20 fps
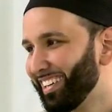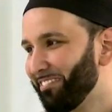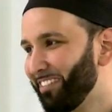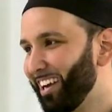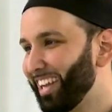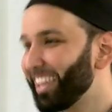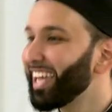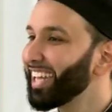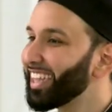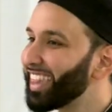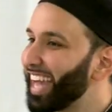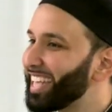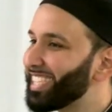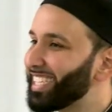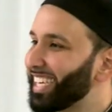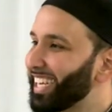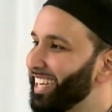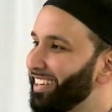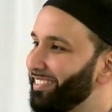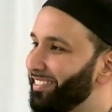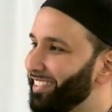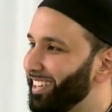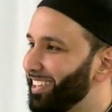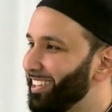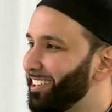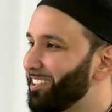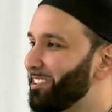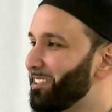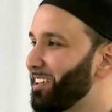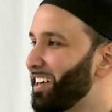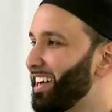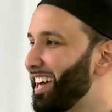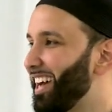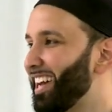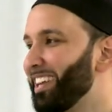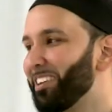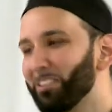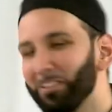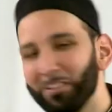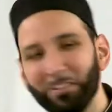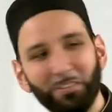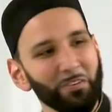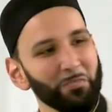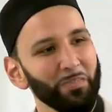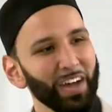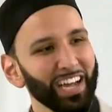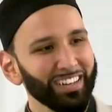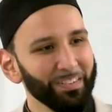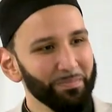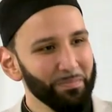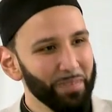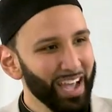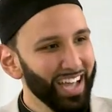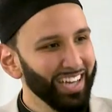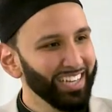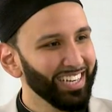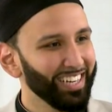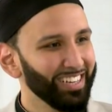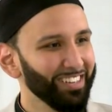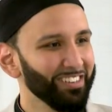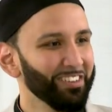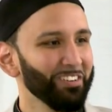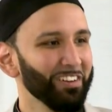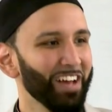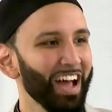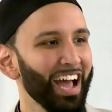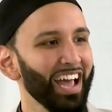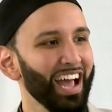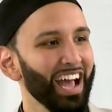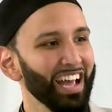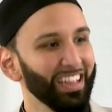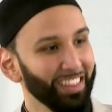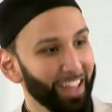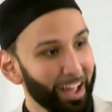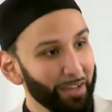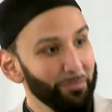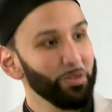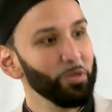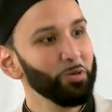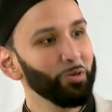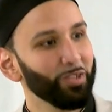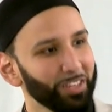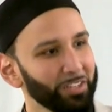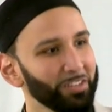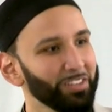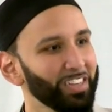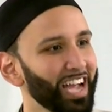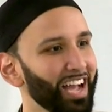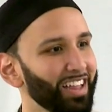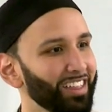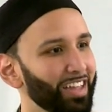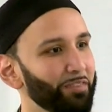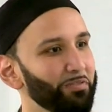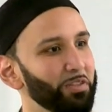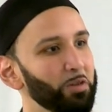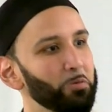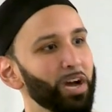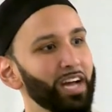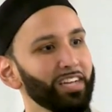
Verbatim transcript: right? Like that's a given. You know, you're, you're my companion. You know, I, I love you. Clearly, I love you.